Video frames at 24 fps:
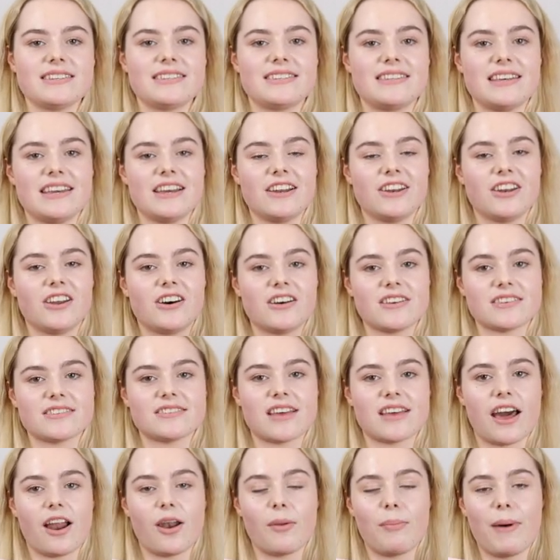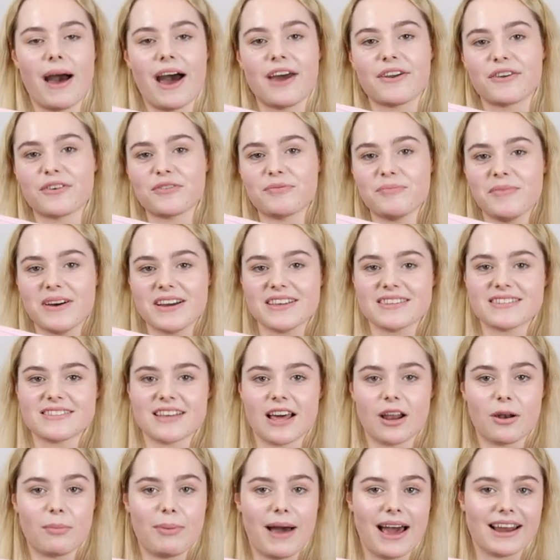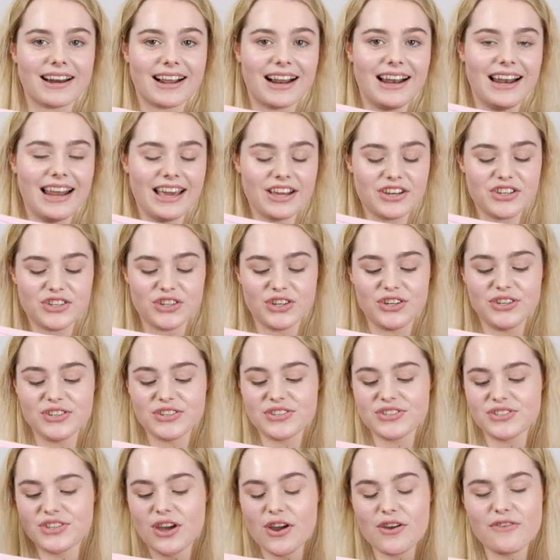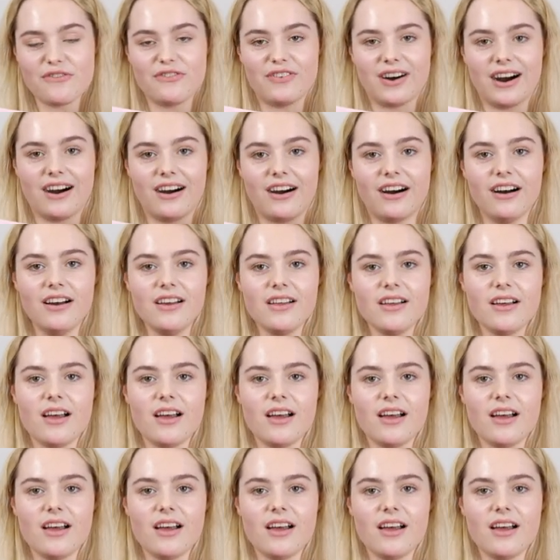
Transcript: is the last saddle pad of my saddle pad collection so far.